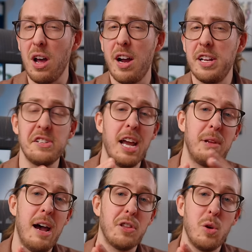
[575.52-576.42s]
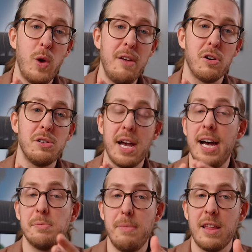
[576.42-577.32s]
Line is named after the weavers,
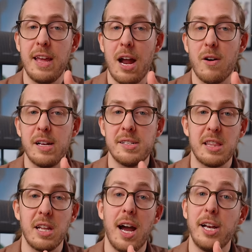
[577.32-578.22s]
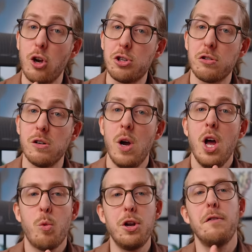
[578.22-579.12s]
as many of the areas that the line goes through
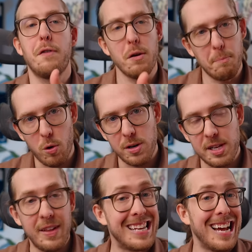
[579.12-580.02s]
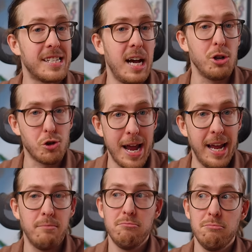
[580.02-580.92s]
were known for their importance in the textile
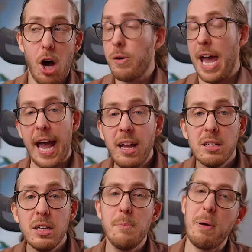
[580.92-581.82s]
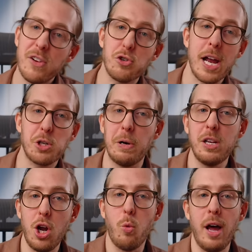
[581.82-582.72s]
trade. Okay. Bit of a stretch, but
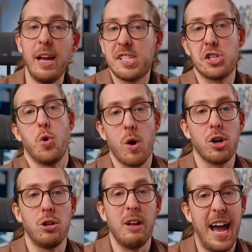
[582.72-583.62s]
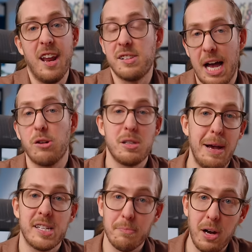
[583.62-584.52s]
you know what? It's historical and it sounds the
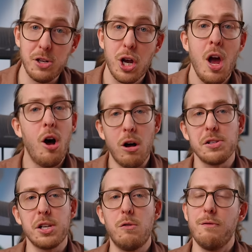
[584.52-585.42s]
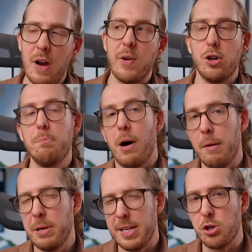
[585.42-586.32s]
best of the bunch. Also, very good pun
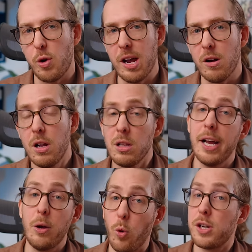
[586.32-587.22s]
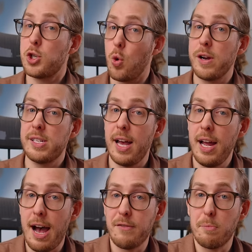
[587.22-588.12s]
potential here. Like, what does a Tory say
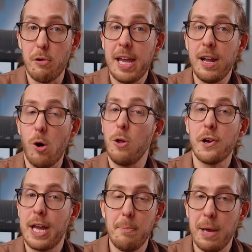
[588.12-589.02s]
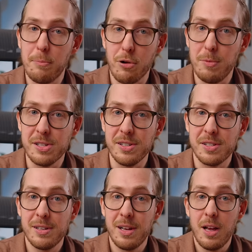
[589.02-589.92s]
after breaking all their campaign promises?